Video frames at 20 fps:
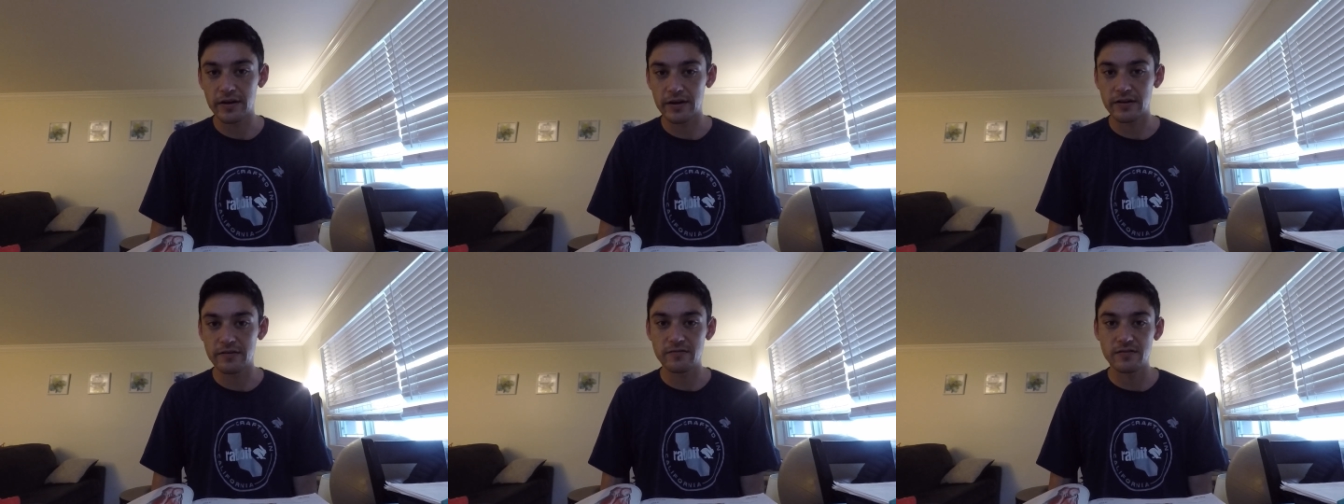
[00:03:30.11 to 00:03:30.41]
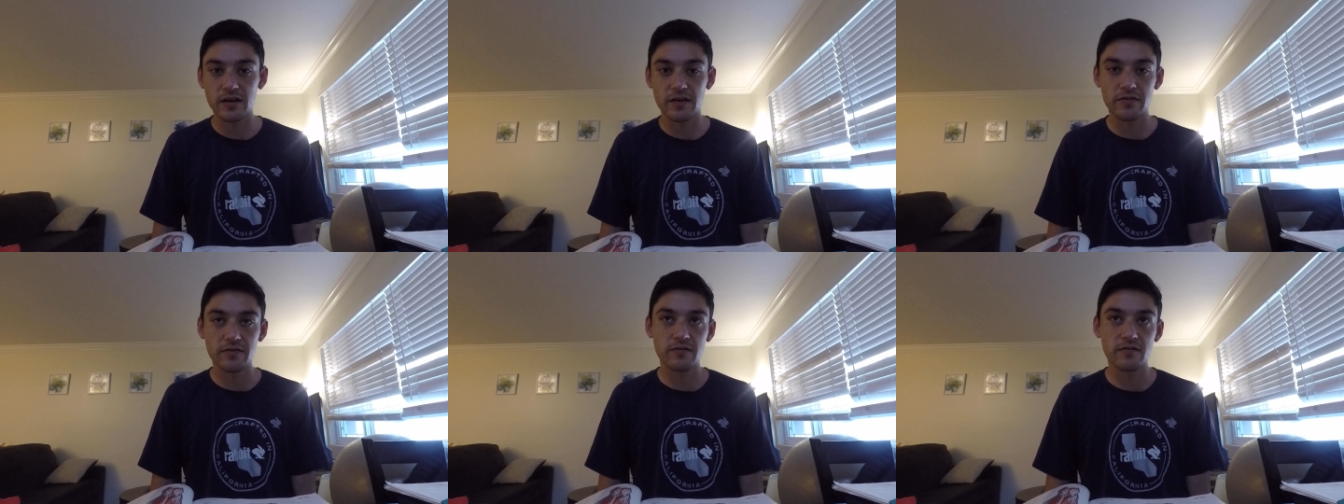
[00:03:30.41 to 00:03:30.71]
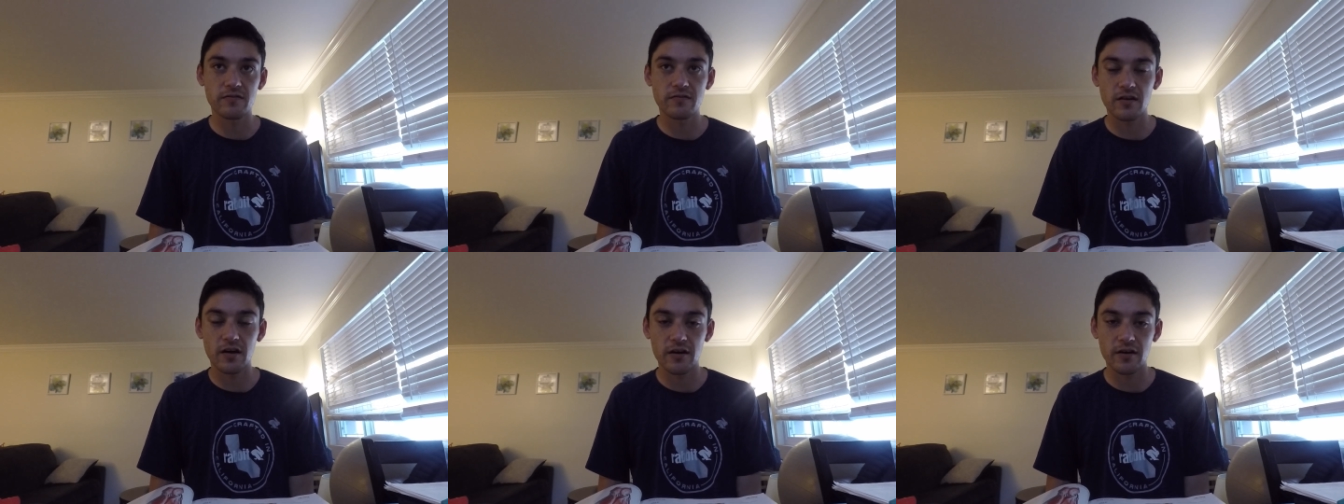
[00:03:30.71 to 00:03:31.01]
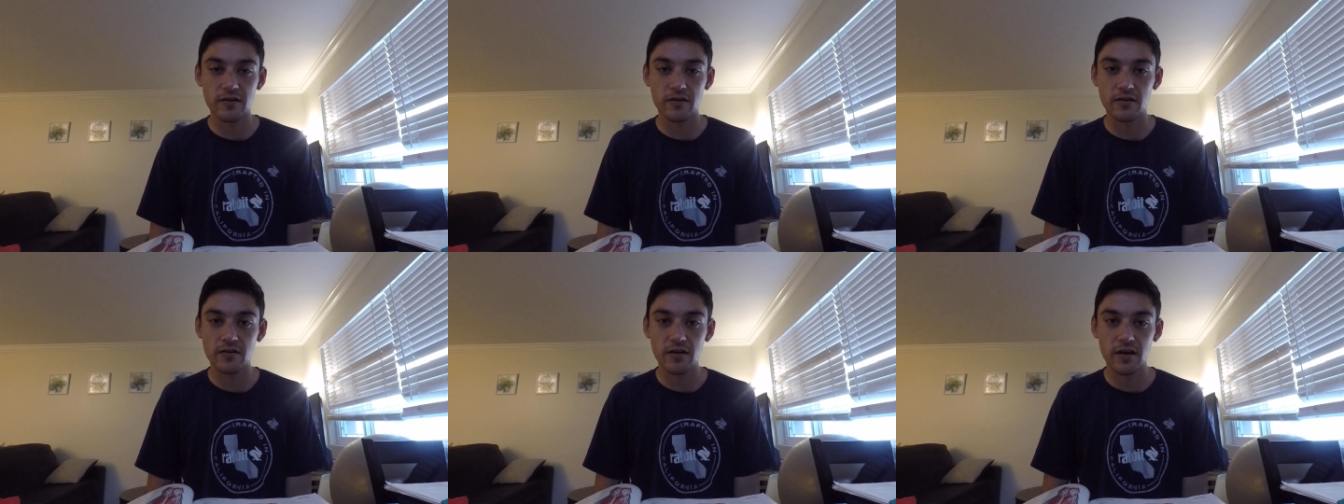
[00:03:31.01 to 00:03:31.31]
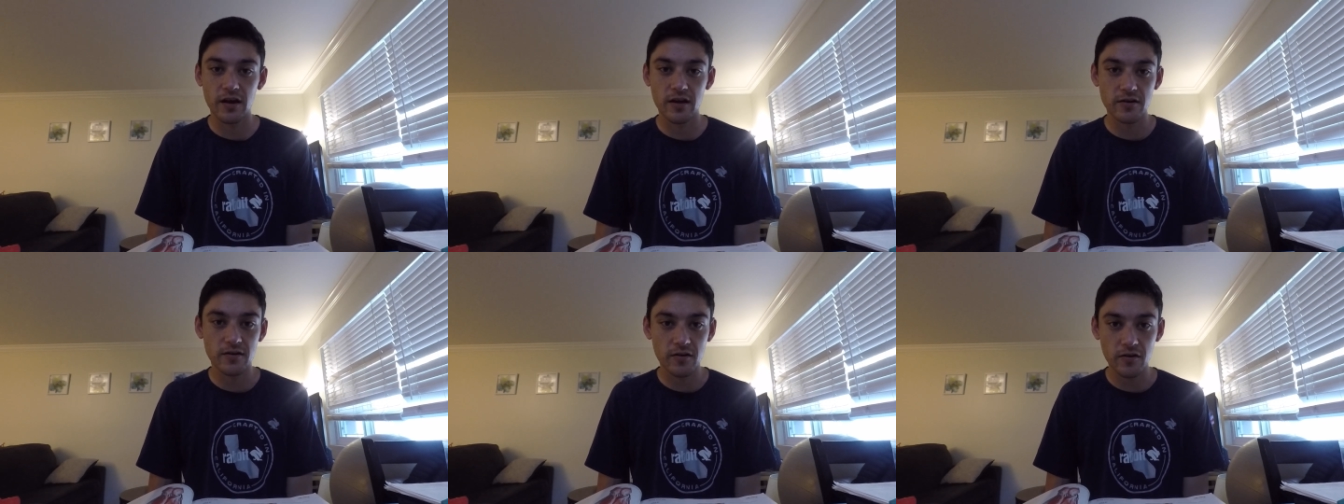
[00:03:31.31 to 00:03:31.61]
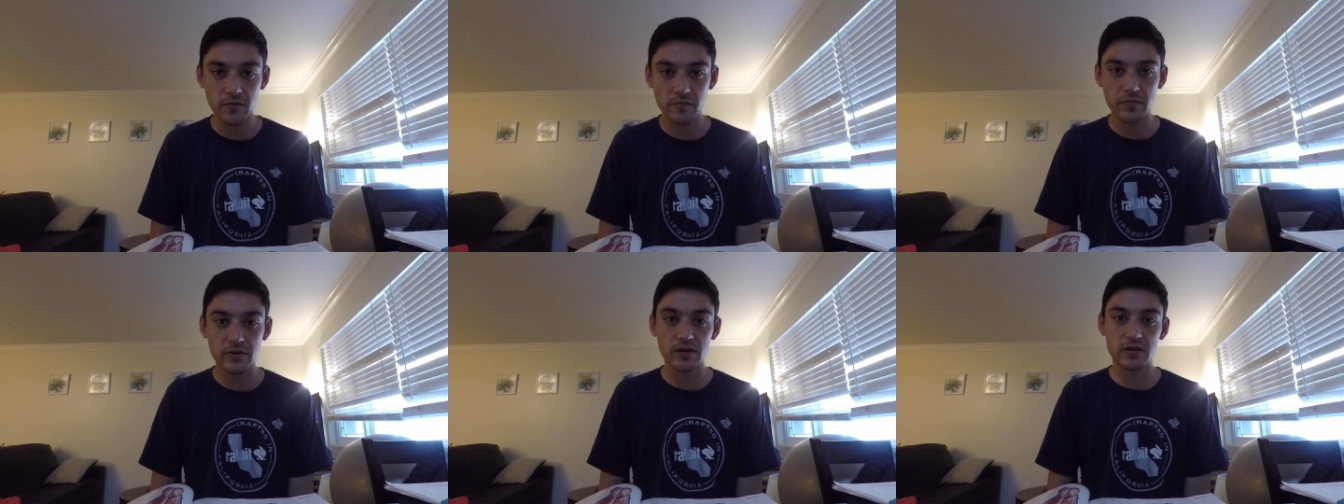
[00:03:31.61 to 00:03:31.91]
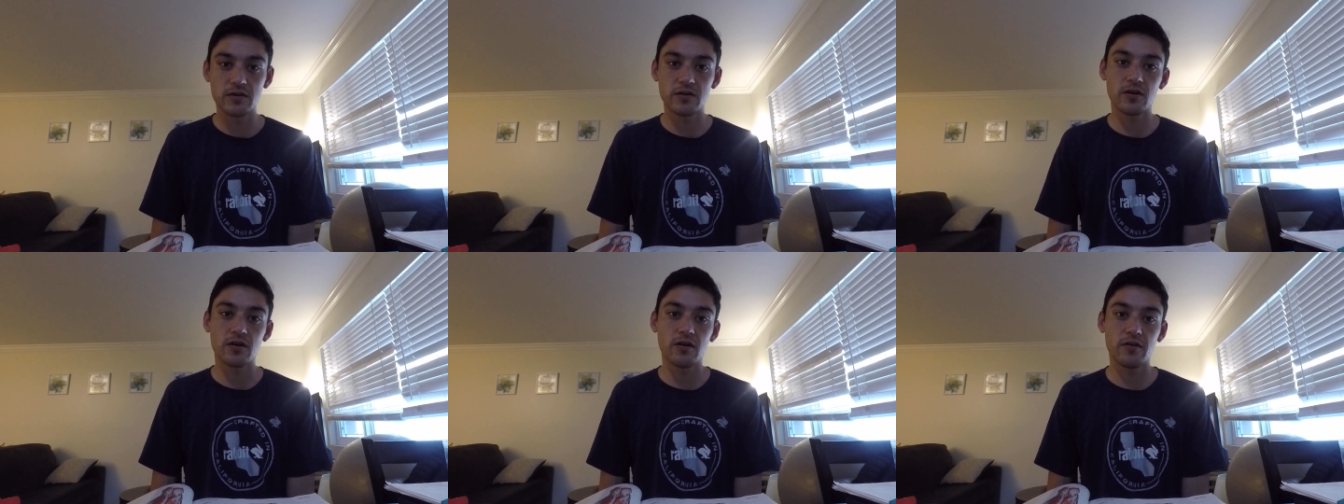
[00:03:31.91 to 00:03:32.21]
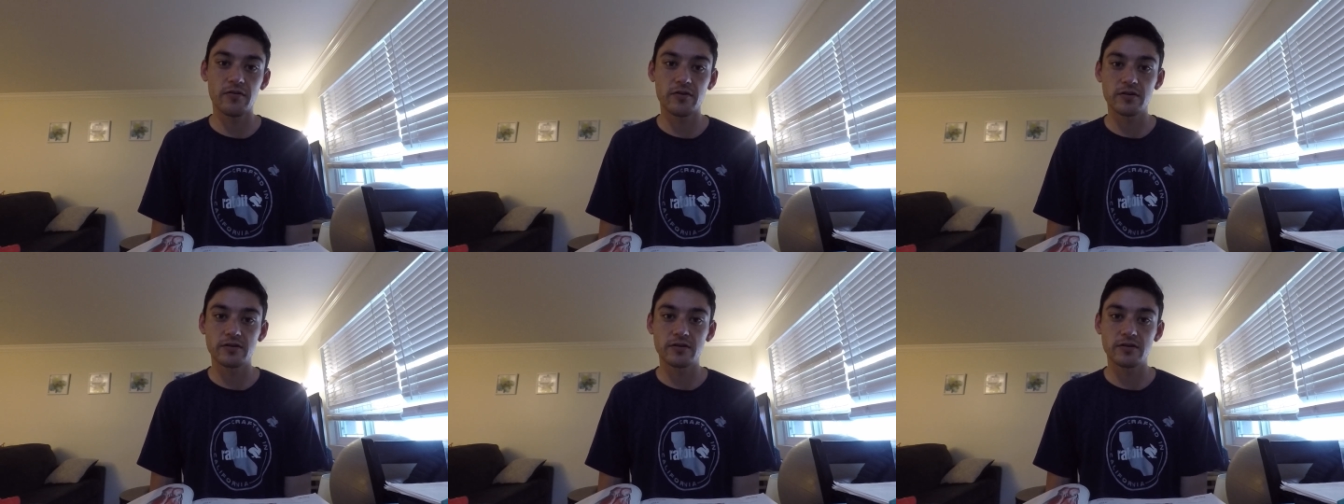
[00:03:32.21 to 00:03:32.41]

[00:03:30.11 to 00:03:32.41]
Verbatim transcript: Like I said, this is not an end-all be-all.